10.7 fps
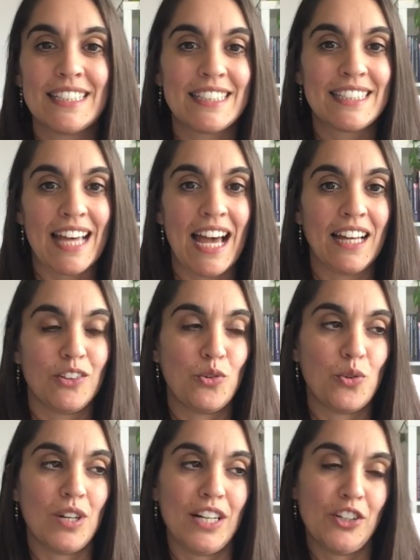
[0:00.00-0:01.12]
sad
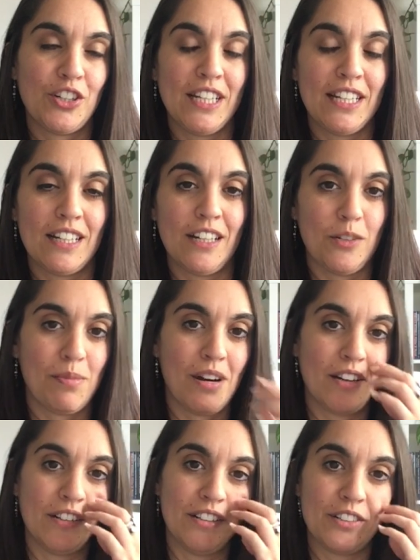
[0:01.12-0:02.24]
or annoyed at your
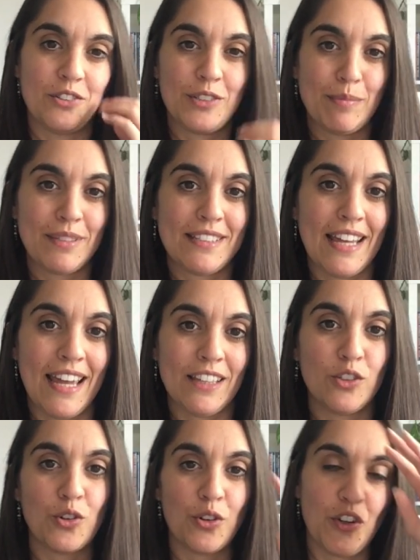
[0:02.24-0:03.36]
partner or
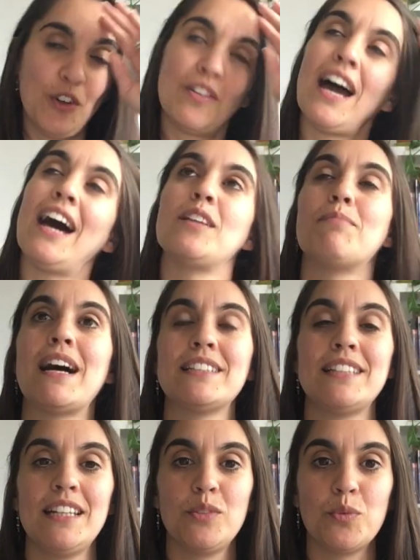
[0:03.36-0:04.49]
upset, or you've had a bad
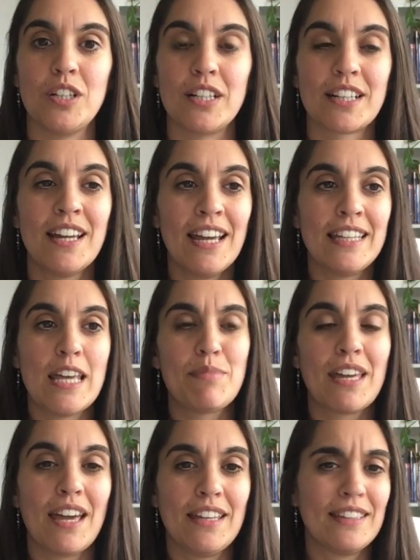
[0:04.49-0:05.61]
day at work, and
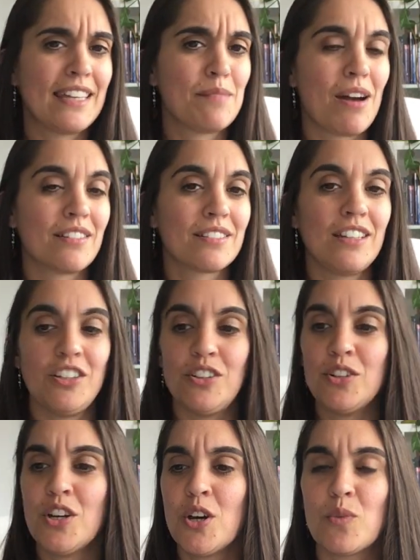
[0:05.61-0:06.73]
they keep asking
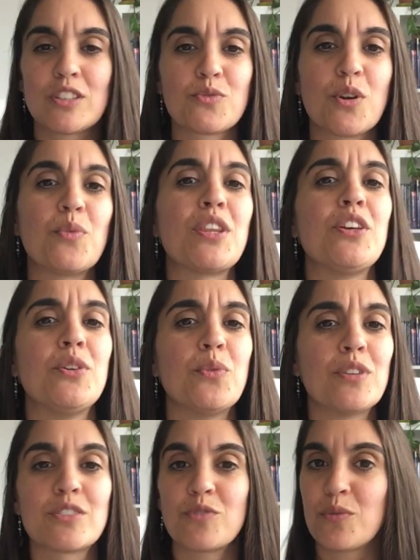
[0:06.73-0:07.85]
you, what's wrong with you,
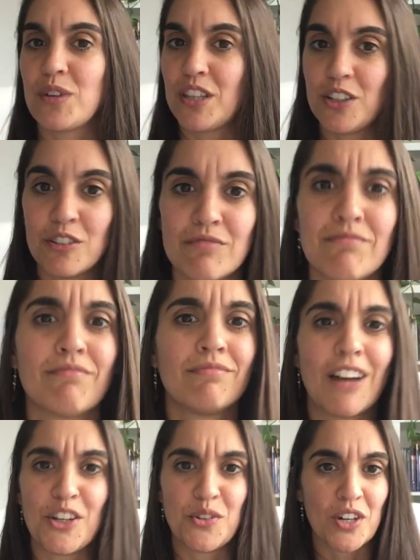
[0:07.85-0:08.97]

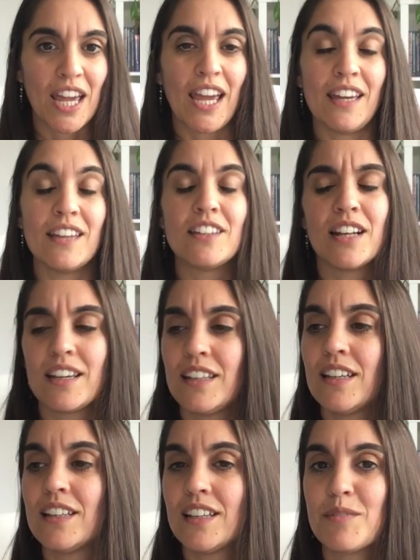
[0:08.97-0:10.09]
are you okay? And you're like,
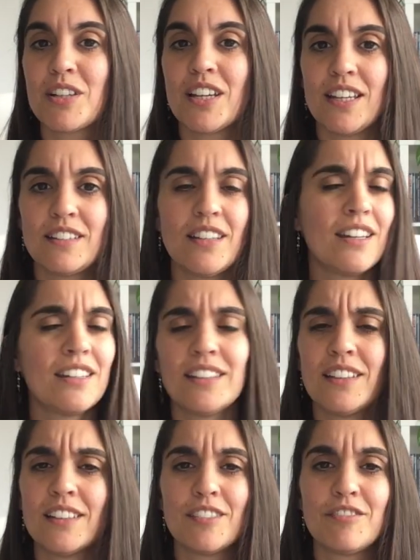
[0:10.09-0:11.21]
yeah, I'm okay,
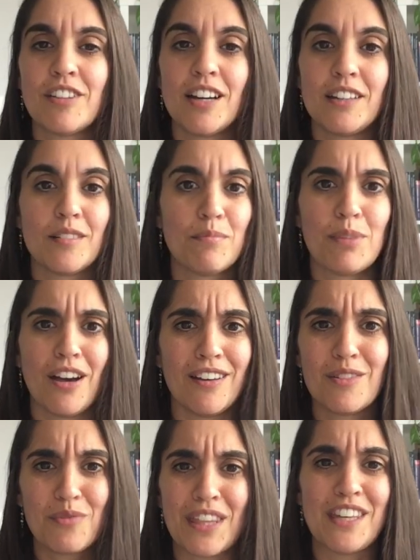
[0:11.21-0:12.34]
yeah, fine. But
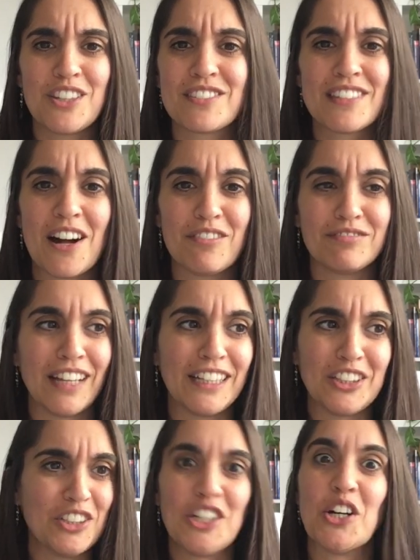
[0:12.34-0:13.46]
within yourself, like,
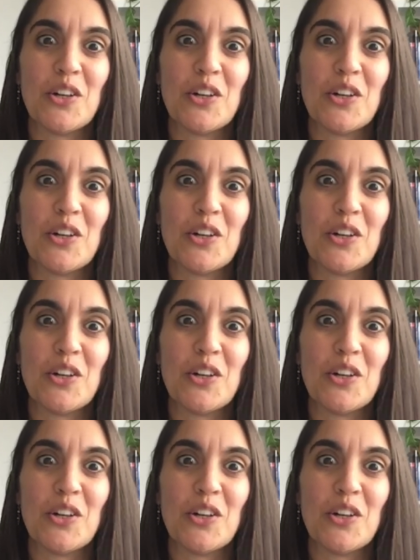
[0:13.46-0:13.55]
you